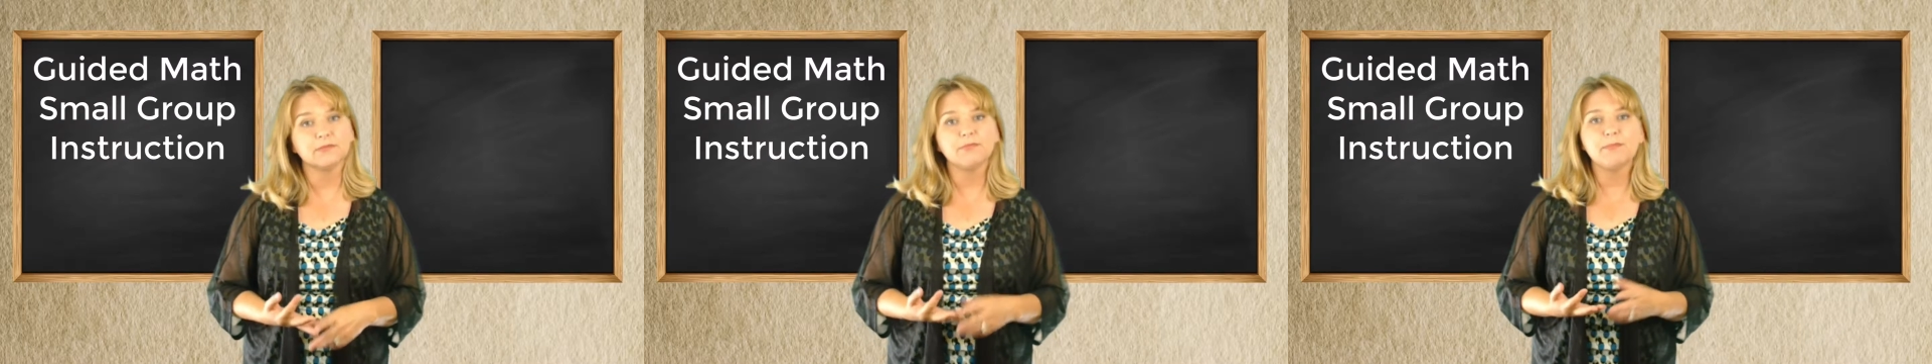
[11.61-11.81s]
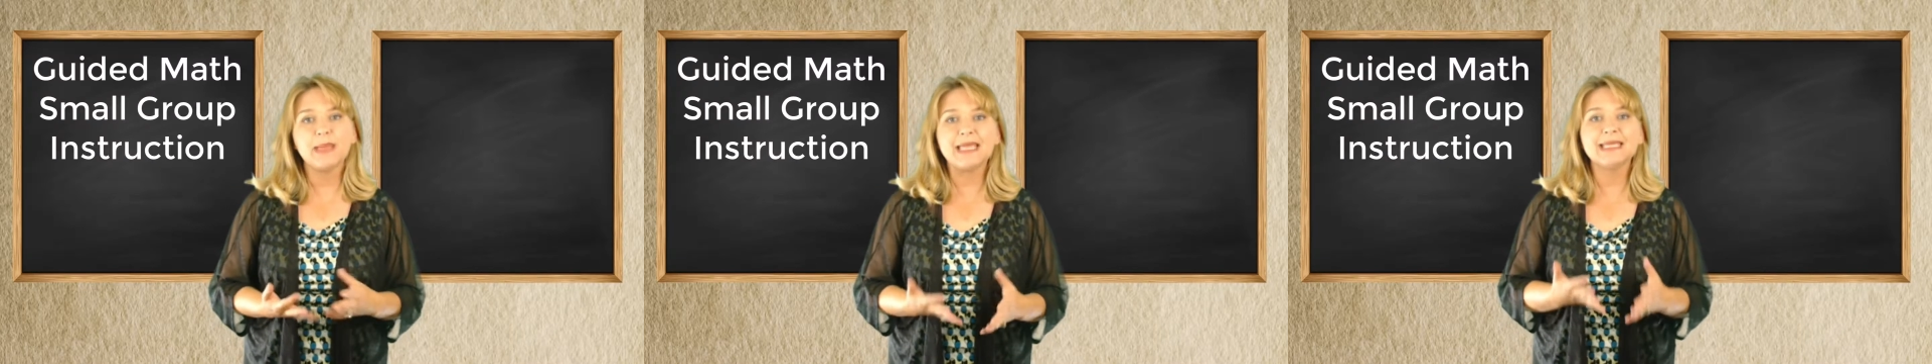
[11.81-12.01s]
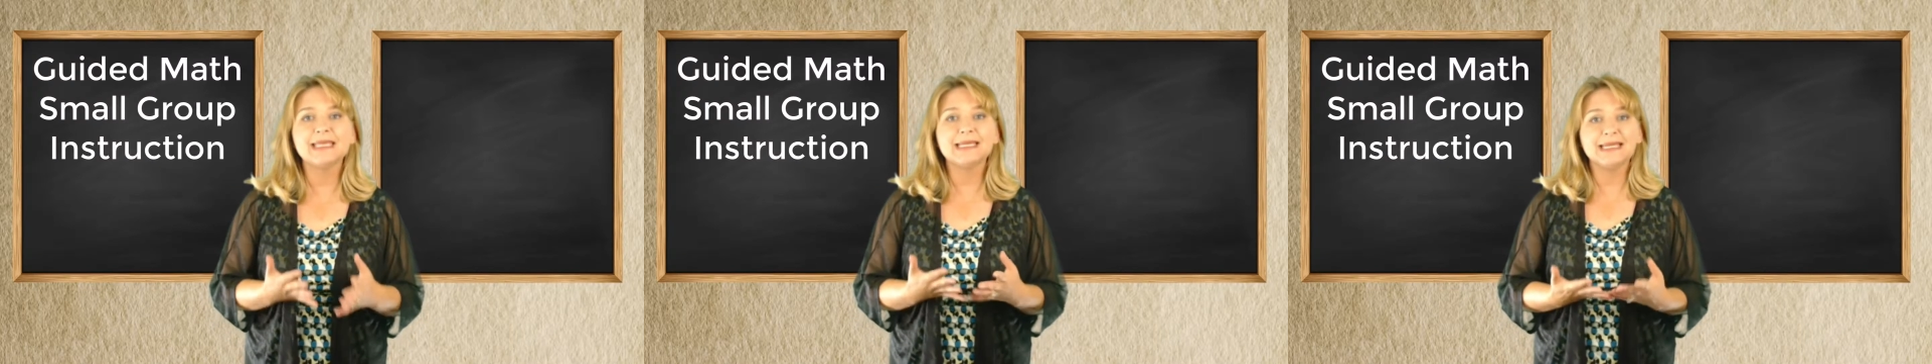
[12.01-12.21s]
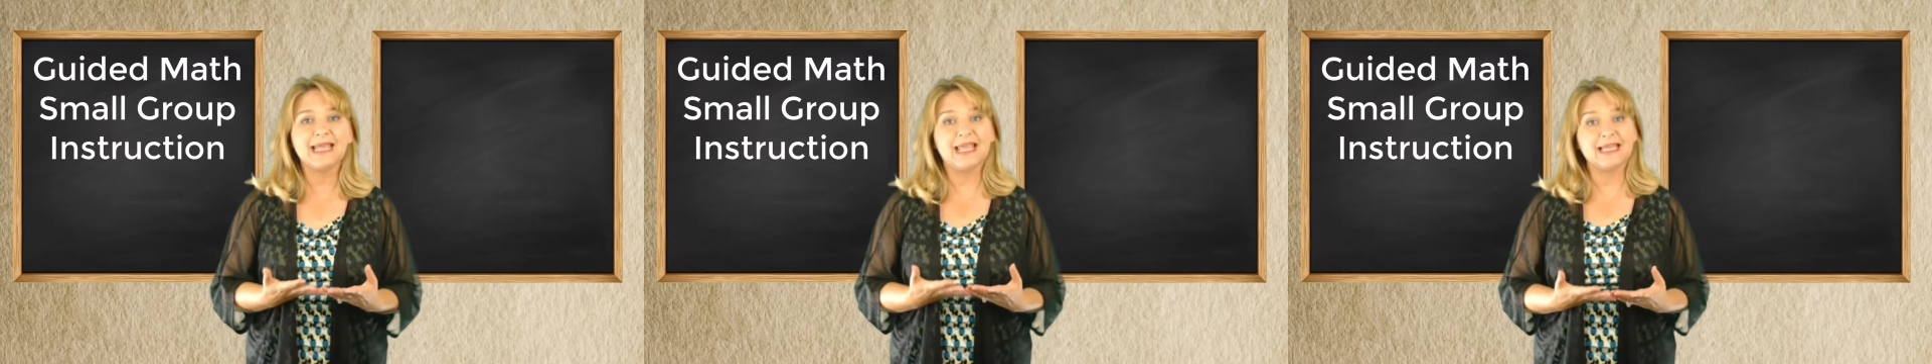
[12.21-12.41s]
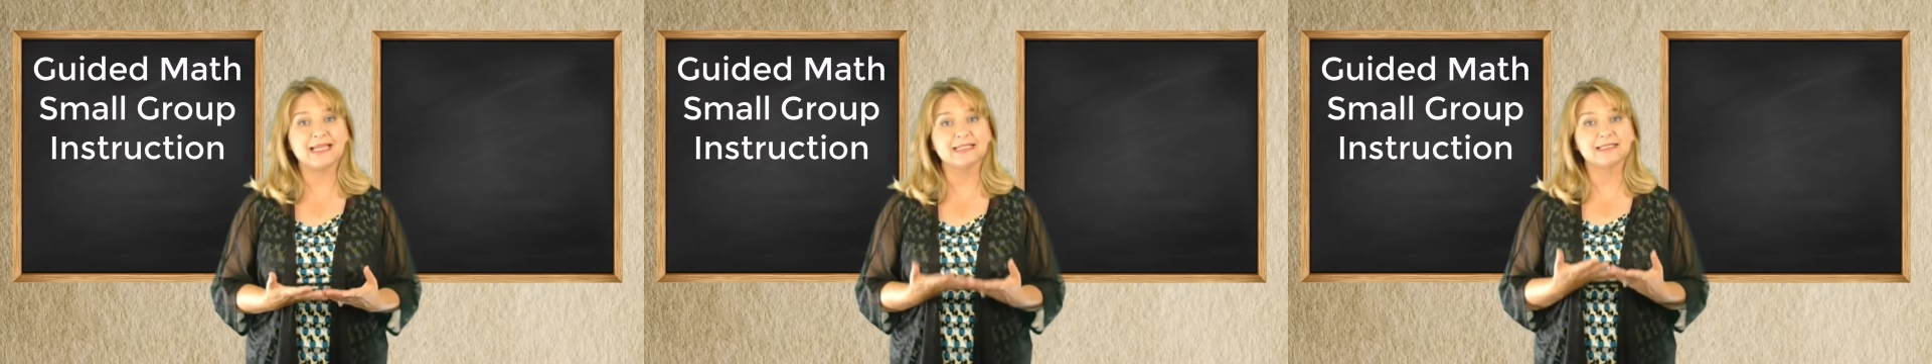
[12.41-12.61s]
Make it
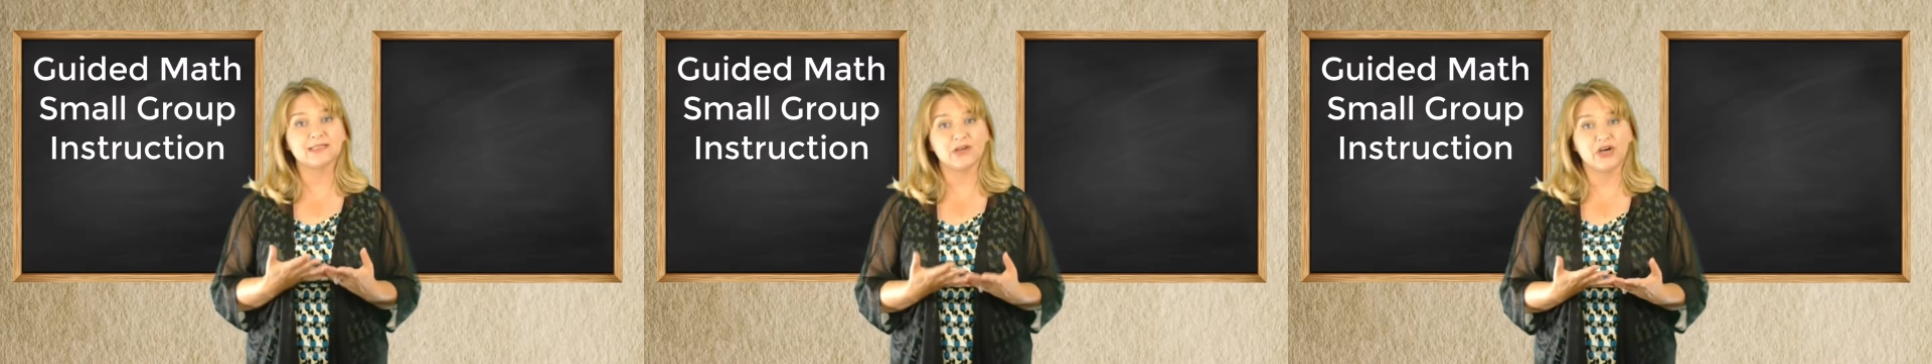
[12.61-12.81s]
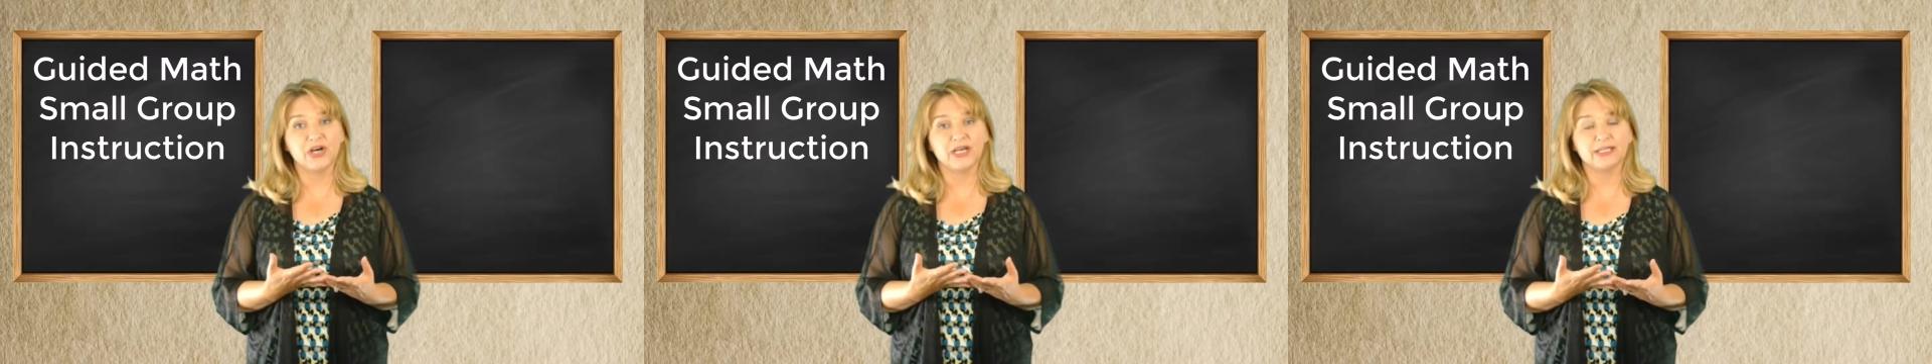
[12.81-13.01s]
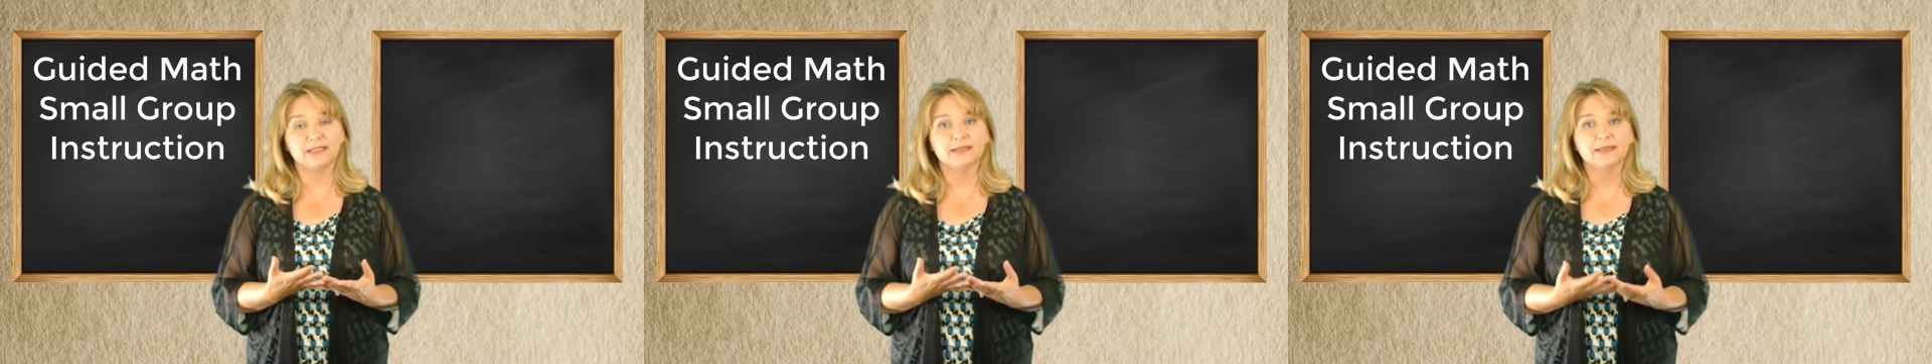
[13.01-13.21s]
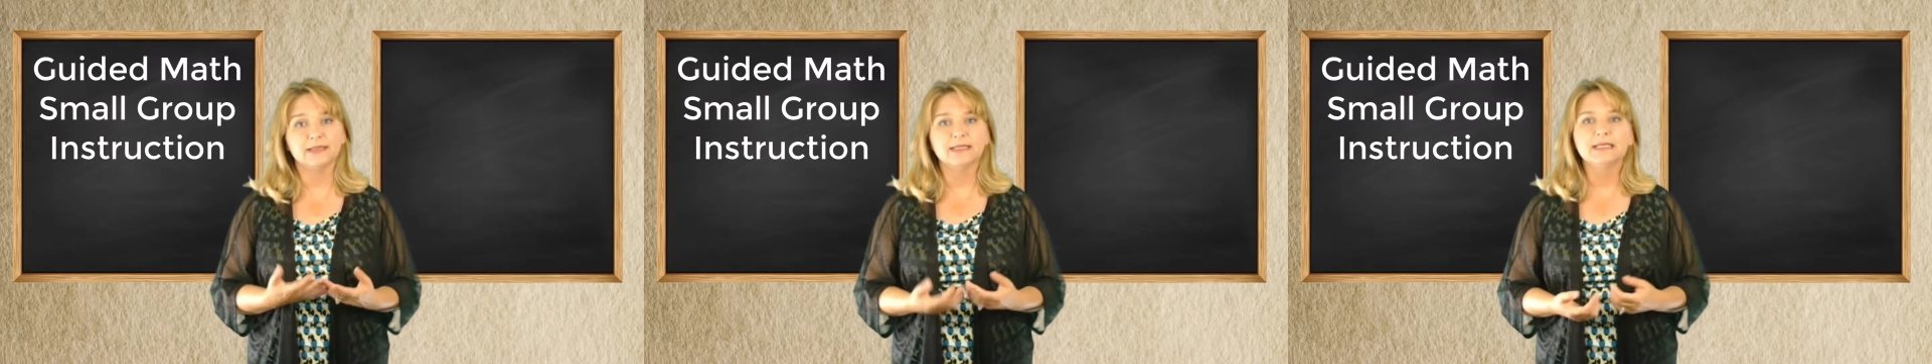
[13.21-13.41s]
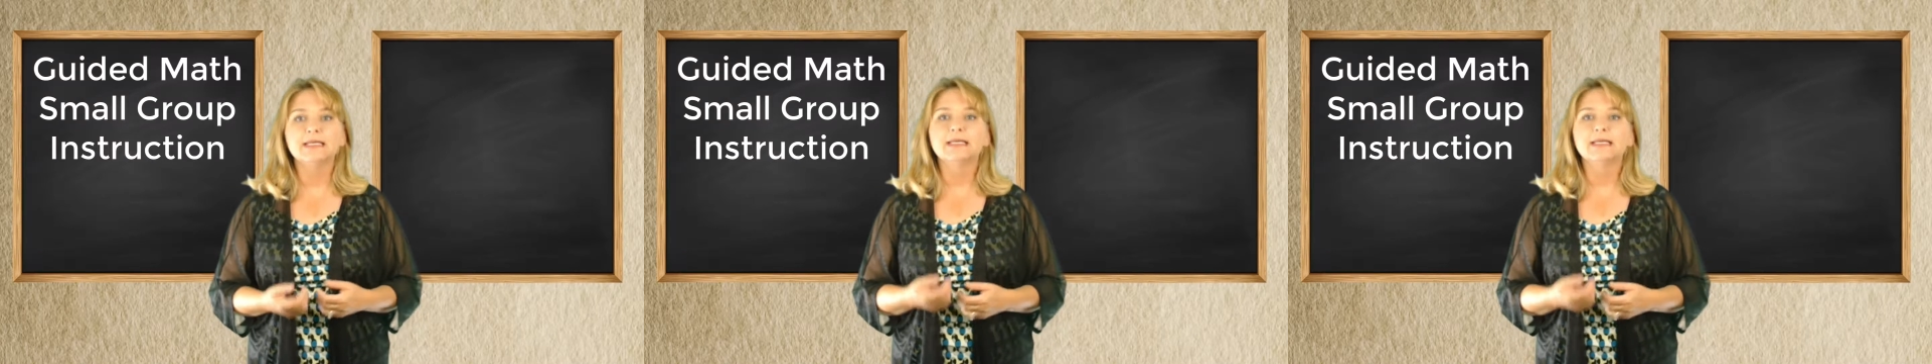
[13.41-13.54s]
hands-on.